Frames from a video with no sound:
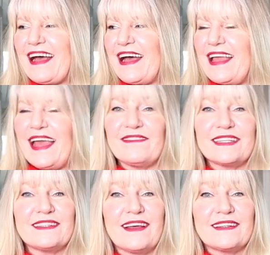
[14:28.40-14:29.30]
I
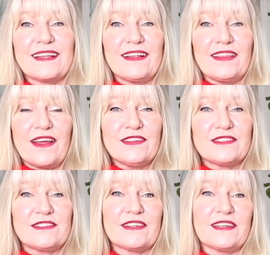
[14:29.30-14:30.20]
haven't done a
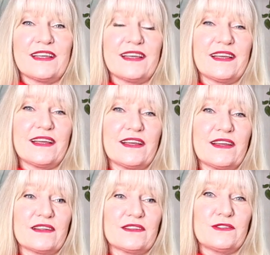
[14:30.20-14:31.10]
lot
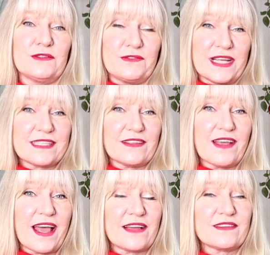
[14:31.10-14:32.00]
uh, to the rest of
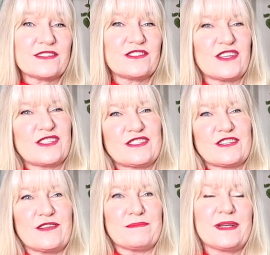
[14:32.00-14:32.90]
the house, just
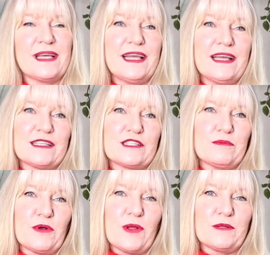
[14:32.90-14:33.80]
some
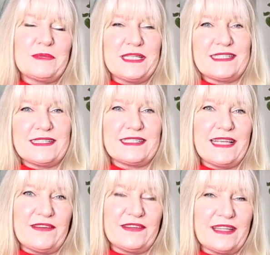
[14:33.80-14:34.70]
small pieces
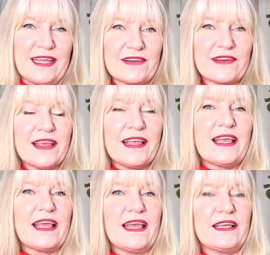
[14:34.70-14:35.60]
here and there.
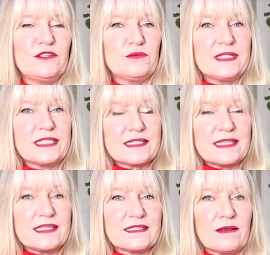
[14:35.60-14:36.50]
Uh, you will
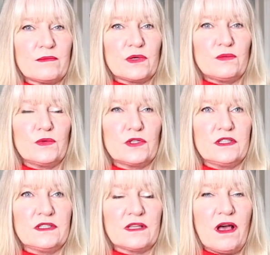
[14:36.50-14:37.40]
see some
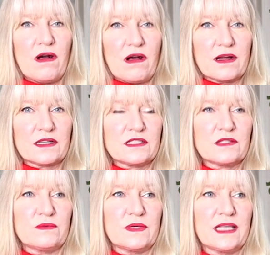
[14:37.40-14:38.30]
wooden
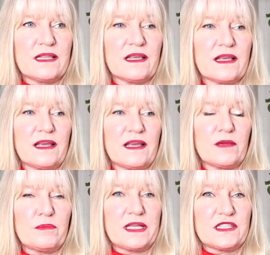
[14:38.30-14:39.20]
hearts with
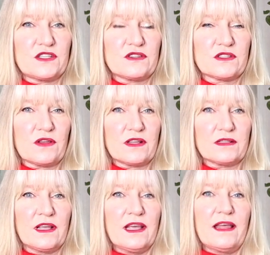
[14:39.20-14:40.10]
uh, pictures
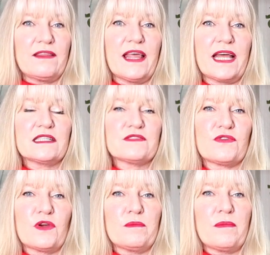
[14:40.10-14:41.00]
on. That's
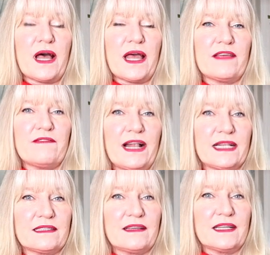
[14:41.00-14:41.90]
from my
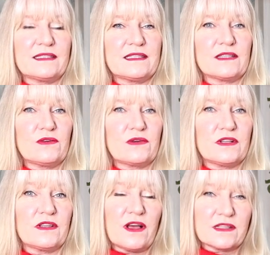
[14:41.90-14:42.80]
Valentine's
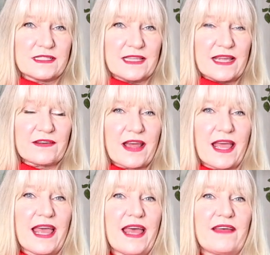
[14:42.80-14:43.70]
decor last year.
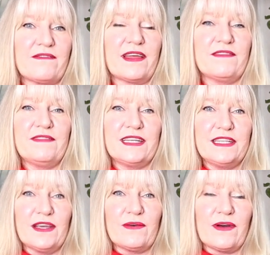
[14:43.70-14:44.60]
I have a
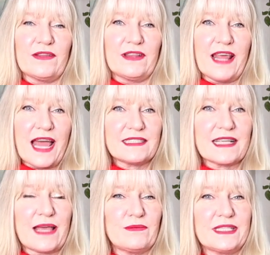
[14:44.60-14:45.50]
video on that.
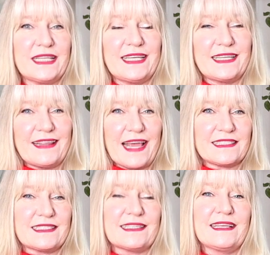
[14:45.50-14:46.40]
I will link
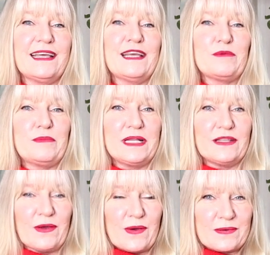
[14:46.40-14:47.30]
that
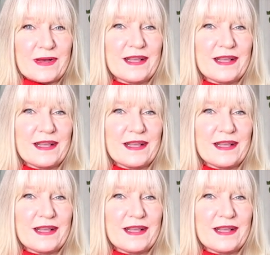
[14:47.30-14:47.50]
below.